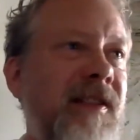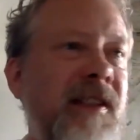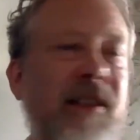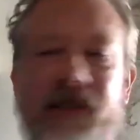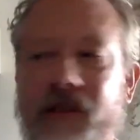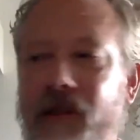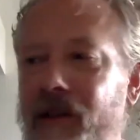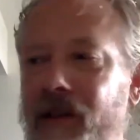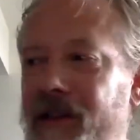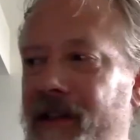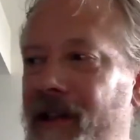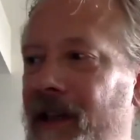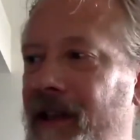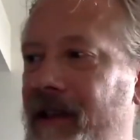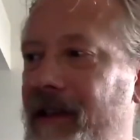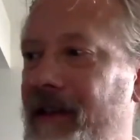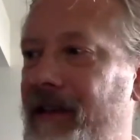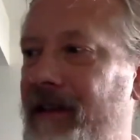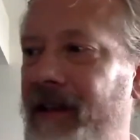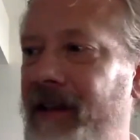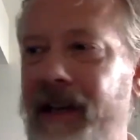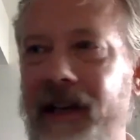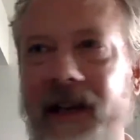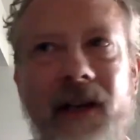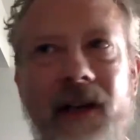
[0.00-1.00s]
It's not like
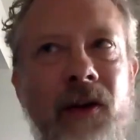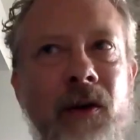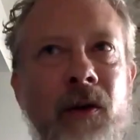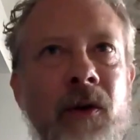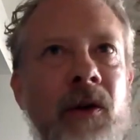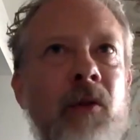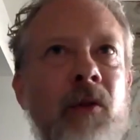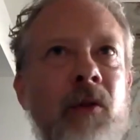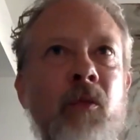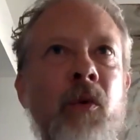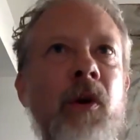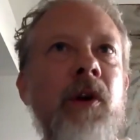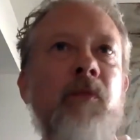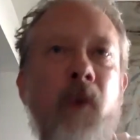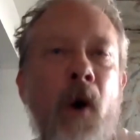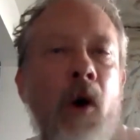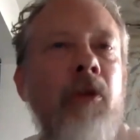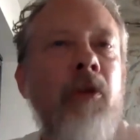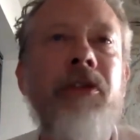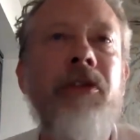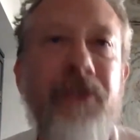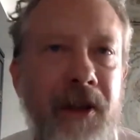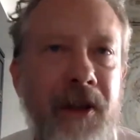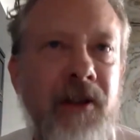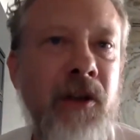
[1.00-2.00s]
we
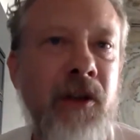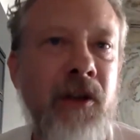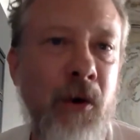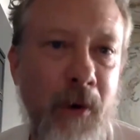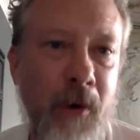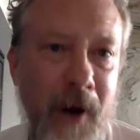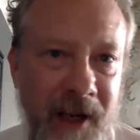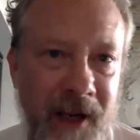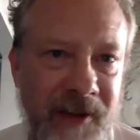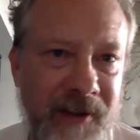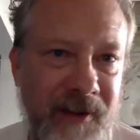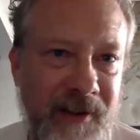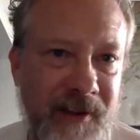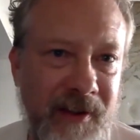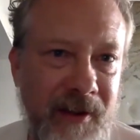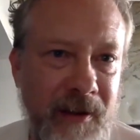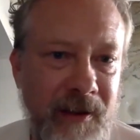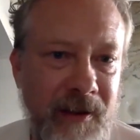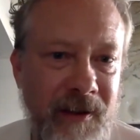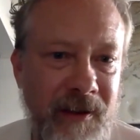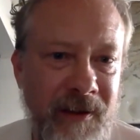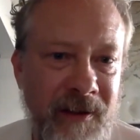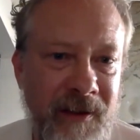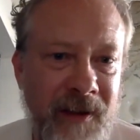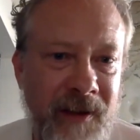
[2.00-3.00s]
want the US.
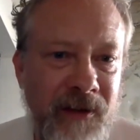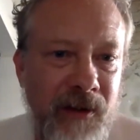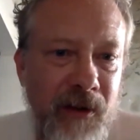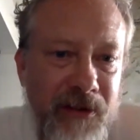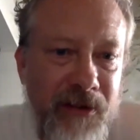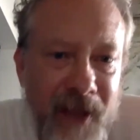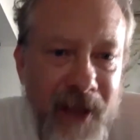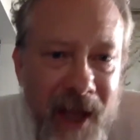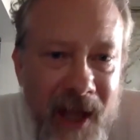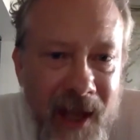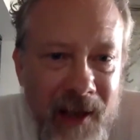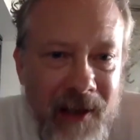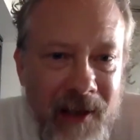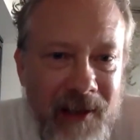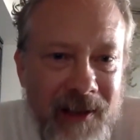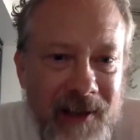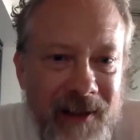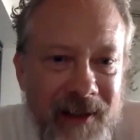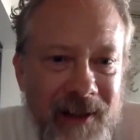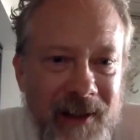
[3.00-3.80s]
That's the thing.